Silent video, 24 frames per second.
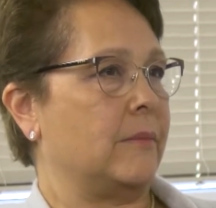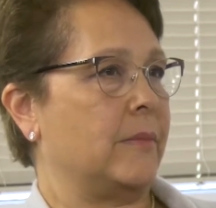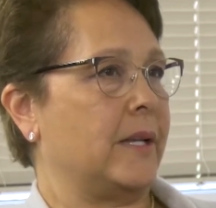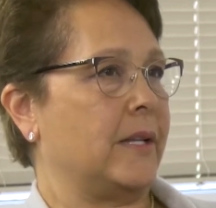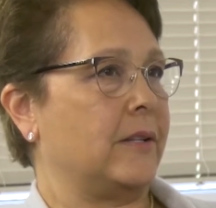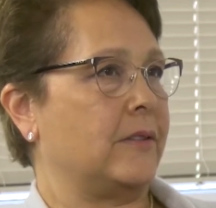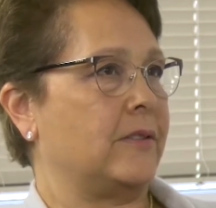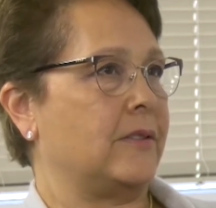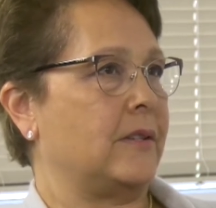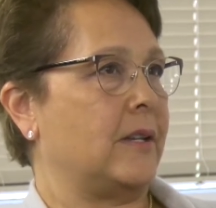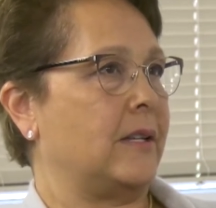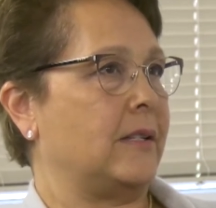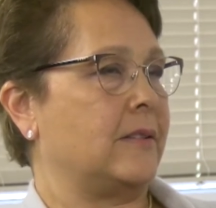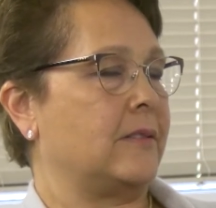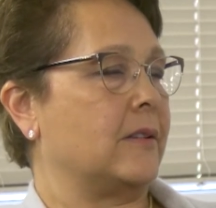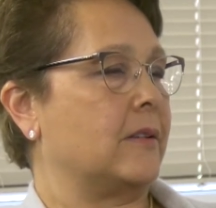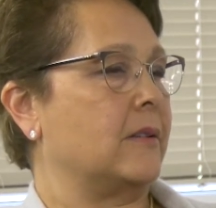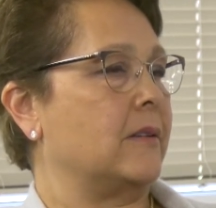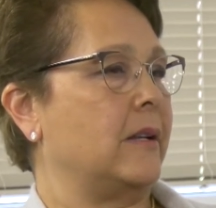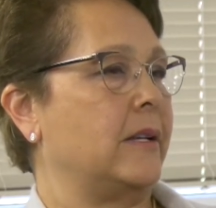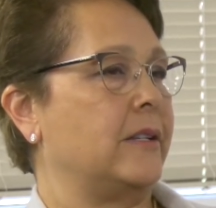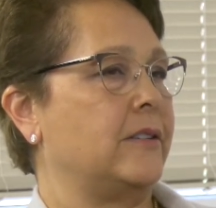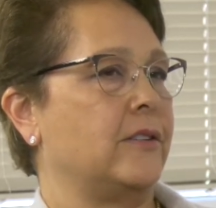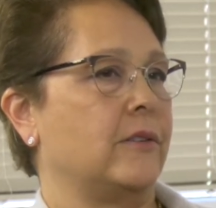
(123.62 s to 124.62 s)
It's
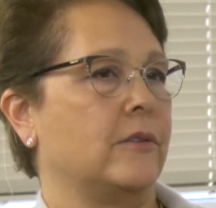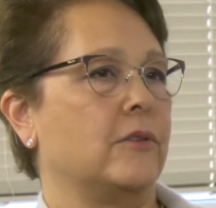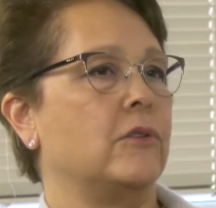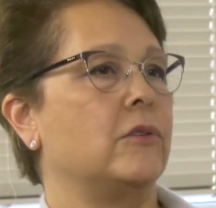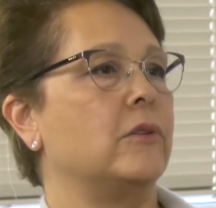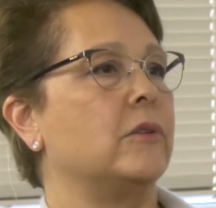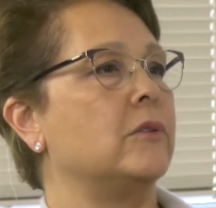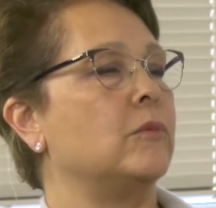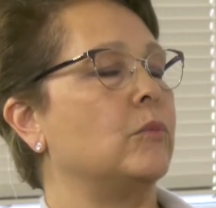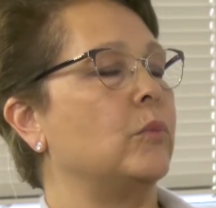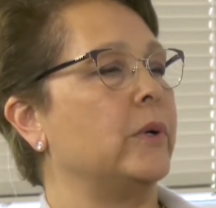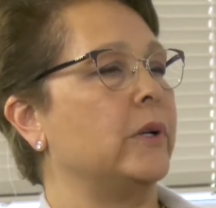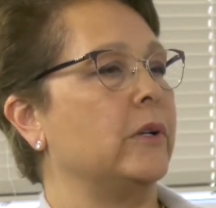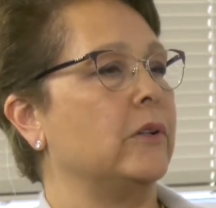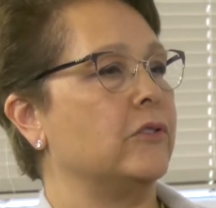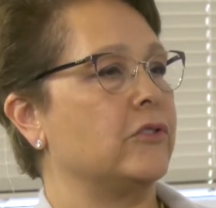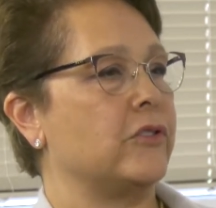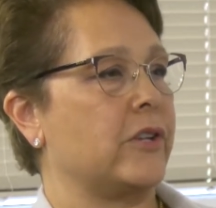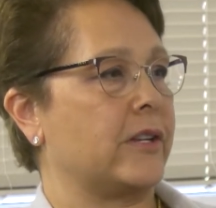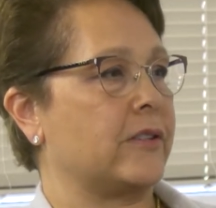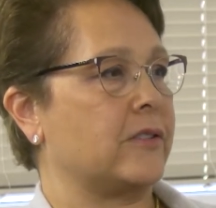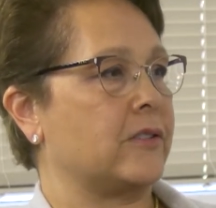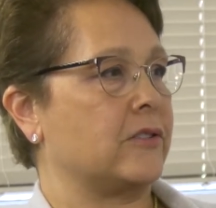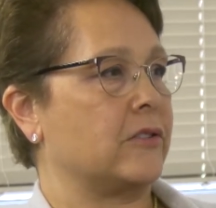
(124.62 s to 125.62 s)
a goodwill
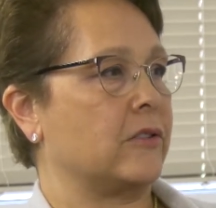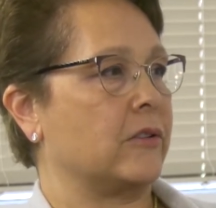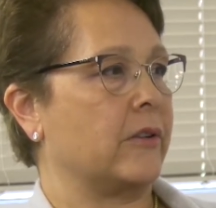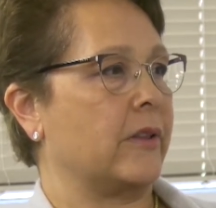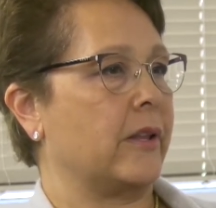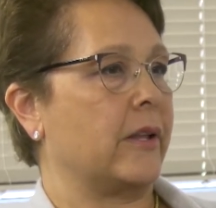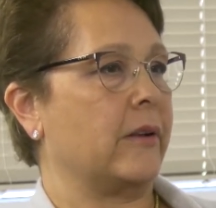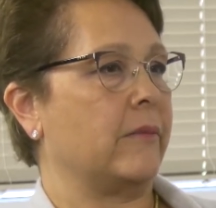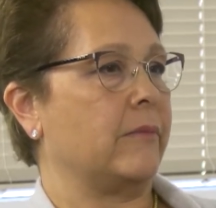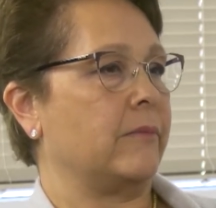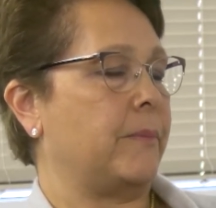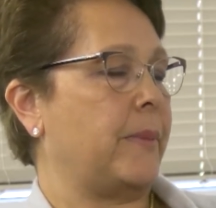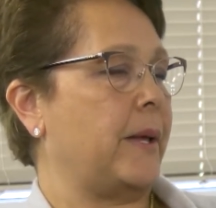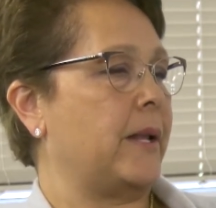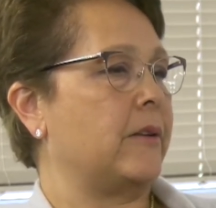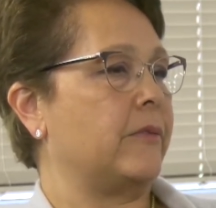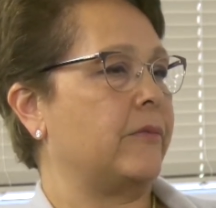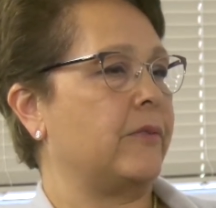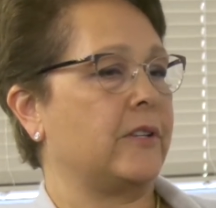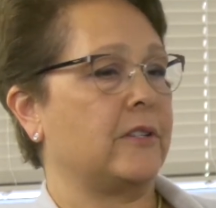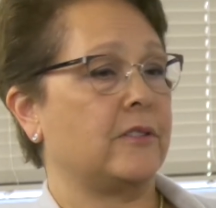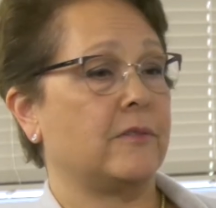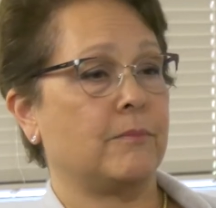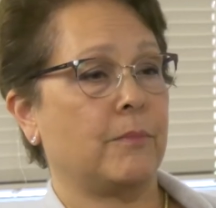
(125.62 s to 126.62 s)
gesture that
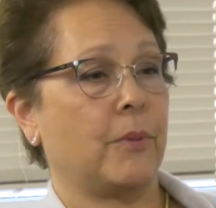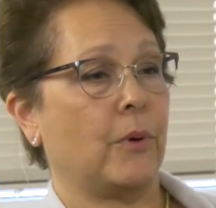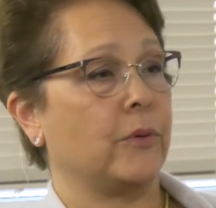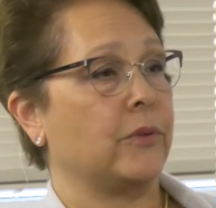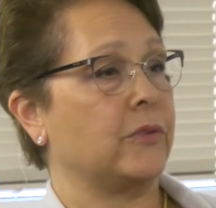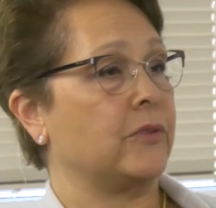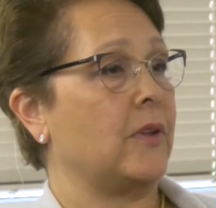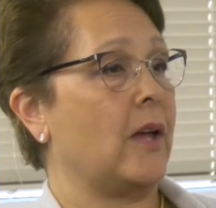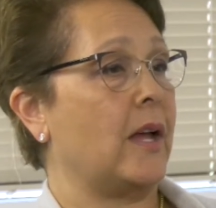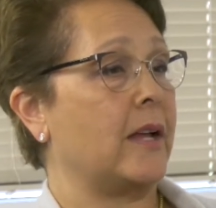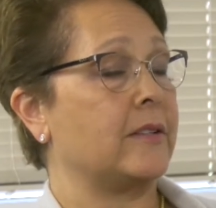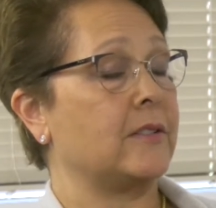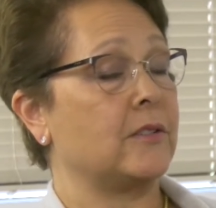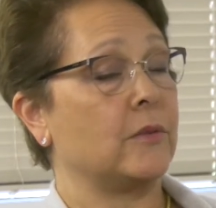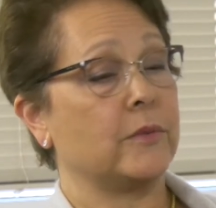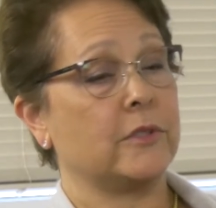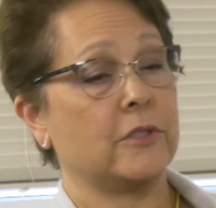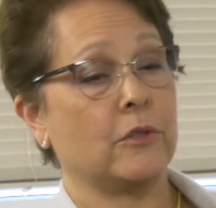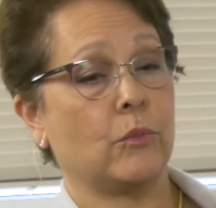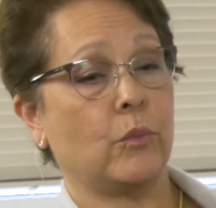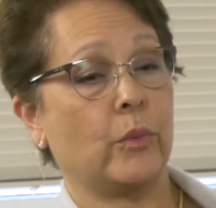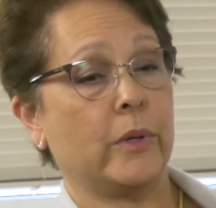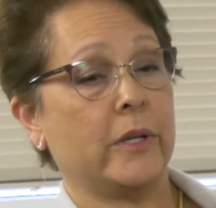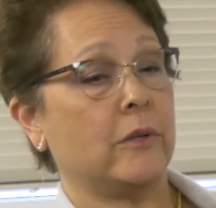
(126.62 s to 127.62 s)
benefits both sides, so
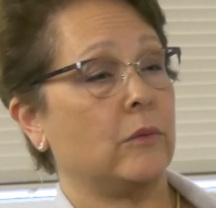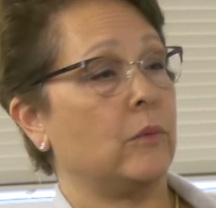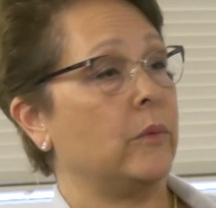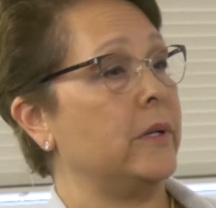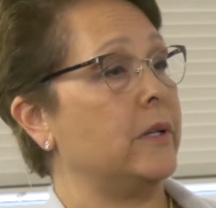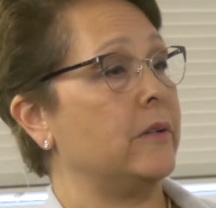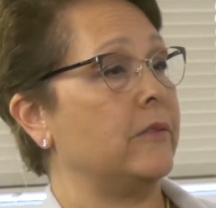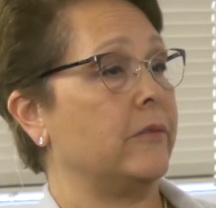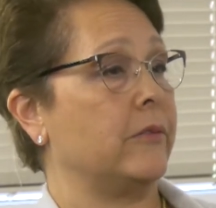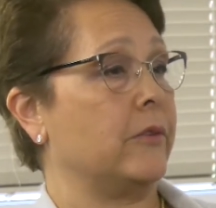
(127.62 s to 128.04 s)
it's a win-win